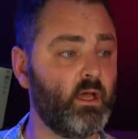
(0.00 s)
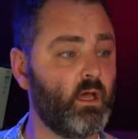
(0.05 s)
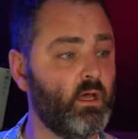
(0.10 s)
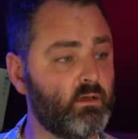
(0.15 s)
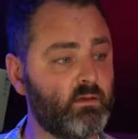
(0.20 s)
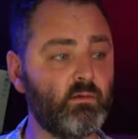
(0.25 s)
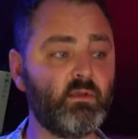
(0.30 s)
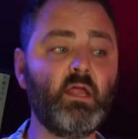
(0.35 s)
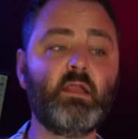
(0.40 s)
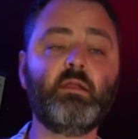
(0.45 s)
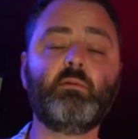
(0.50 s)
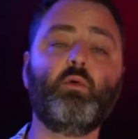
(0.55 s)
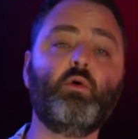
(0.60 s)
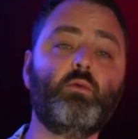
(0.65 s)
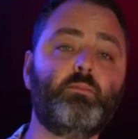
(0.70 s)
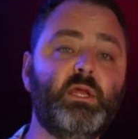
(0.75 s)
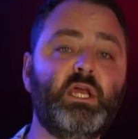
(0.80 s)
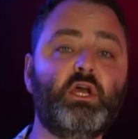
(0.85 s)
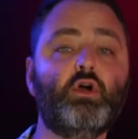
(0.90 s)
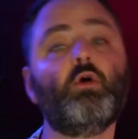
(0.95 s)
So this will
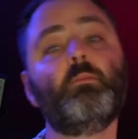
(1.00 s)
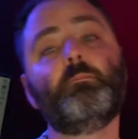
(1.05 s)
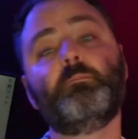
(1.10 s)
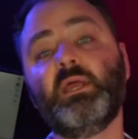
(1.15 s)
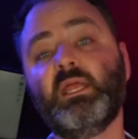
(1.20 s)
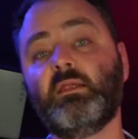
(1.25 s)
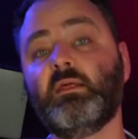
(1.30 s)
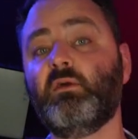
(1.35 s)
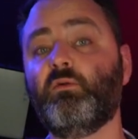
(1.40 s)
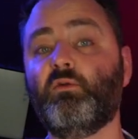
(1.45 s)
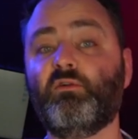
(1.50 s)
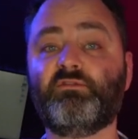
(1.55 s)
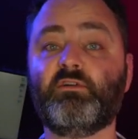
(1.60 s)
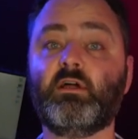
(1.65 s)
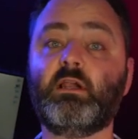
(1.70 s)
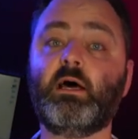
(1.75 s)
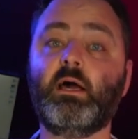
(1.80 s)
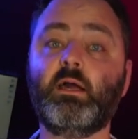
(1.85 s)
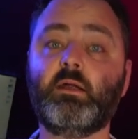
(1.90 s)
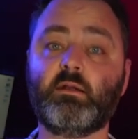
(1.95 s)
be competing with the
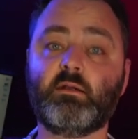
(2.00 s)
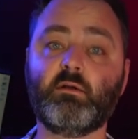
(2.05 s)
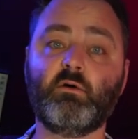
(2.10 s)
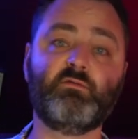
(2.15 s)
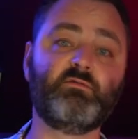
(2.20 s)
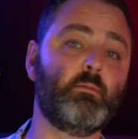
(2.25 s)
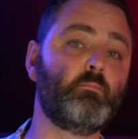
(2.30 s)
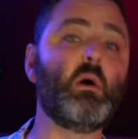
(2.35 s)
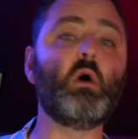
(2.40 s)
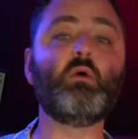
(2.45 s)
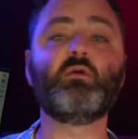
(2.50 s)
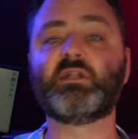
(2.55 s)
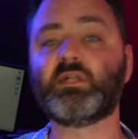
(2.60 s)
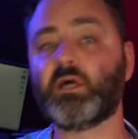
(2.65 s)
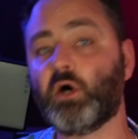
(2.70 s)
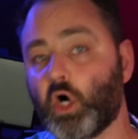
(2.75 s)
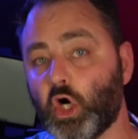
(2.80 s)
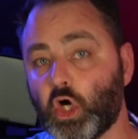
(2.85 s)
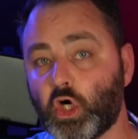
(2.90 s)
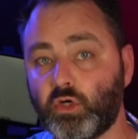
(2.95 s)
likes of the
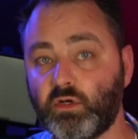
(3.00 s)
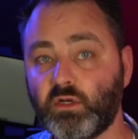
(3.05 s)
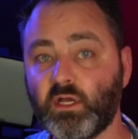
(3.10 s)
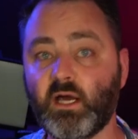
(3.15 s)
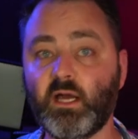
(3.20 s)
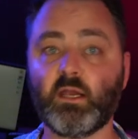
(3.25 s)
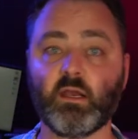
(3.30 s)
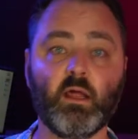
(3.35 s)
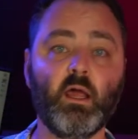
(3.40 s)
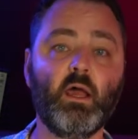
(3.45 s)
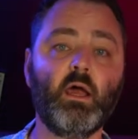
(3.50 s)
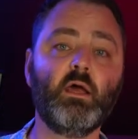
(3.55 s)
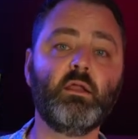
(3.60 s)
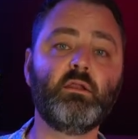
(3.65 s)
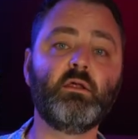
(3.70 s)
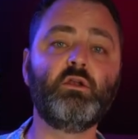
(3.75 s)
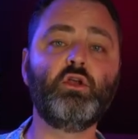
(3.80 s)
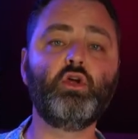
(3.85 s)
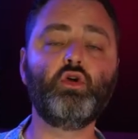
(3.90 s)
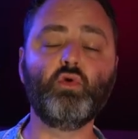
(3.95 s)
Moza R9,
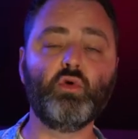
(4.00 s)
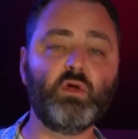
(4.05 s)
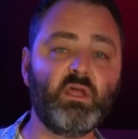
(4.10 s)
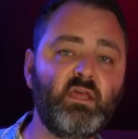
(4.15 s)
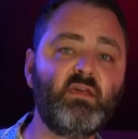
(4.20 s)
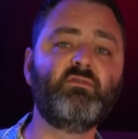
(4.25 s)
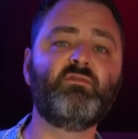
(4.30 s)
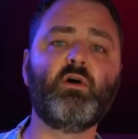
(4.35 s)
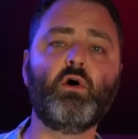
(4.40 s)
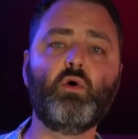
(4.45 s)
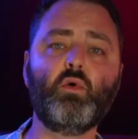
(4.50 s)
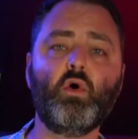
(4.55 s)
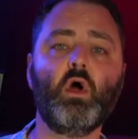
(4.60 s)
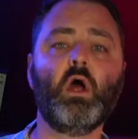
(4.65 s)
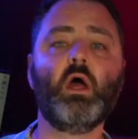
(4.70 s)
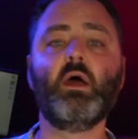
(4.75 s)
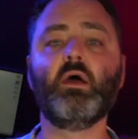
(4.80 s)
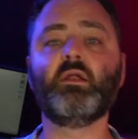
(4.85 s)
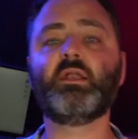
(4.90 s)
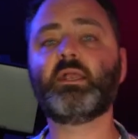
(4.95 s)
the new Evo
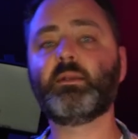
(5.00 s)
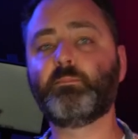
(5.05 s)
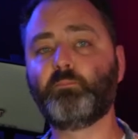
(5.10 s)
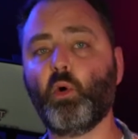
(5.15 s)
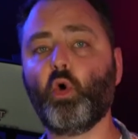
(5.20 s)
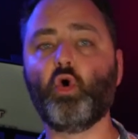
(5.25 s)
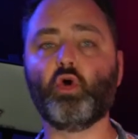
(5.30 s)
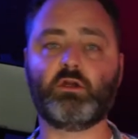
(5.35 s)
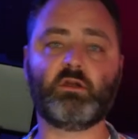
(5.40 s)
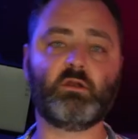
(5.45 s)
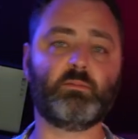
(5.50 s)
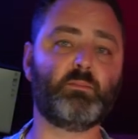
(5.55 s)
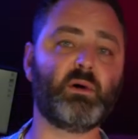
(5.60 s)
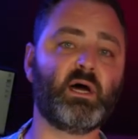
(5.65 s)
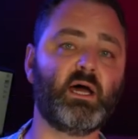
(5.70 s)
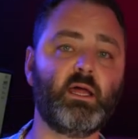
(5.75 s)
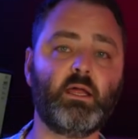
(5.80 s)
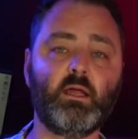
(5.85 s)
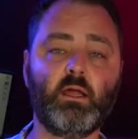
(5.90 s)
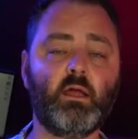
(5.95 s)
Sport
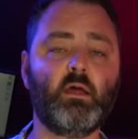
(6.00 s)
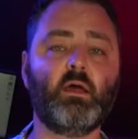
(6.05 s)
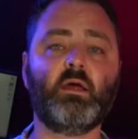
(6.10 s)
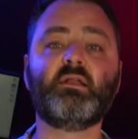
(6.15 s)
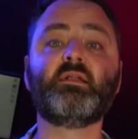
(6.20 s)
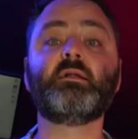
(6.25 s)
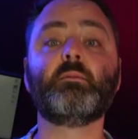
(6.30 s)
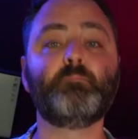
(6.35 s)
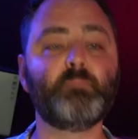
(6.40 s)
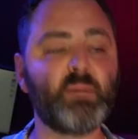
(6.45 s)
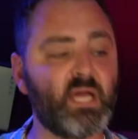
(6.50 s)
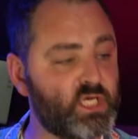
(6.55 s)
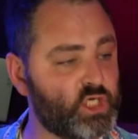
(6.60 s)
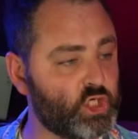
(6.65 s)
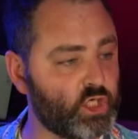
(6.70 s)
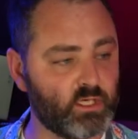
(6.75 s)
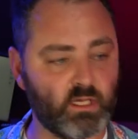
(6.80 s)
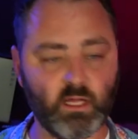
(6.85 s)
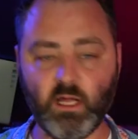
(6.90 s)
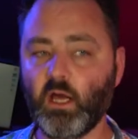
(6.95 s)
by
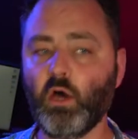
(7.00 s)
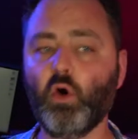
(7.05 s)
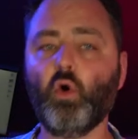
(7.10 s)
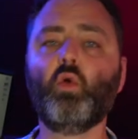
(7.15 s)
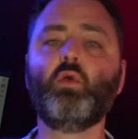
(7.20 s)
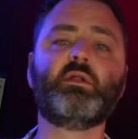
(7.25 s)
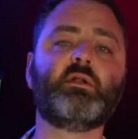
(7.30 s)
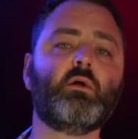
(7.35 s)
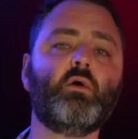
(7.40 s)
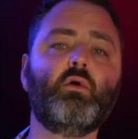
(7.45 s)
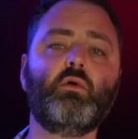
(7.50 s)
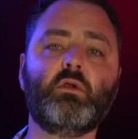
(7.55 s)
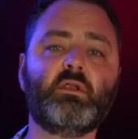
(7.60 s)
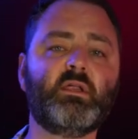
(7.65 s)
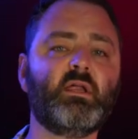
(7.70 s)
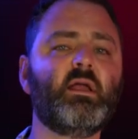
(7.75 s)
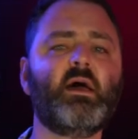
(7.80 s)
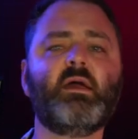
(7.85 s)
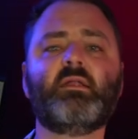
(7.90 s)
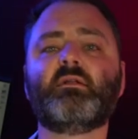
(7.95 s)
SimMagic, also
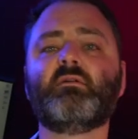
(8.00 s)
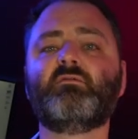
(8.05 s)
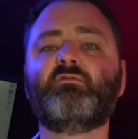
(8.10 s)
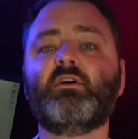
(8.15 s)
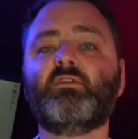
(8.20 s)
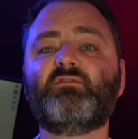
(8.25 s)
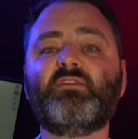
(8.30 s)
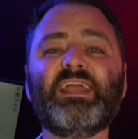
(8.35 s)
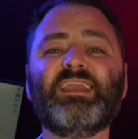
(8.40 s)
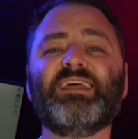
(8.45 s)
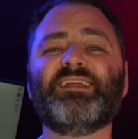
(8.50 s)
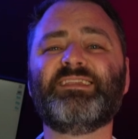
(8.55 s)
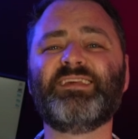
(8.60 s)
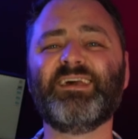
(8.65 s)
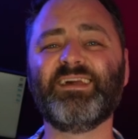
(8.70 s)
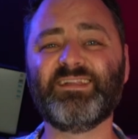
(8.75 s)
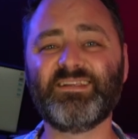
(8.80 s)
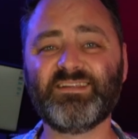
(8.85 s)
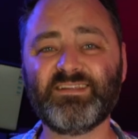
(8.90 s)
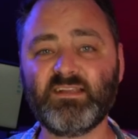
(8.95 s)
the likes of the
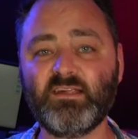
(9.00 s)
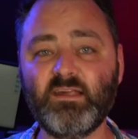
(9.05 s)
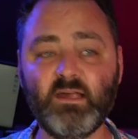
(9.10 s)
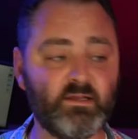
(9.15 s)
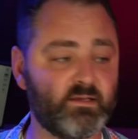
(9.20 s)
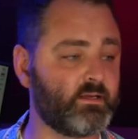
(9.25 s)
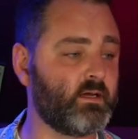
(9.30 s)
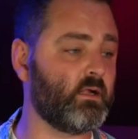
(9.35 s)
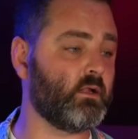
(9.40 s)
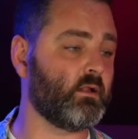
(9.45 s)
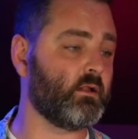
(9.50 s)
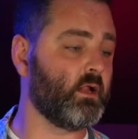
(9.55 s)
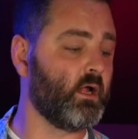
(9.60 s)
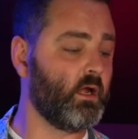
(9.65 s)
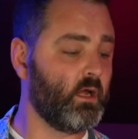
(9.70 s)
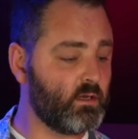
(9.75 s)
Fanatec CSL.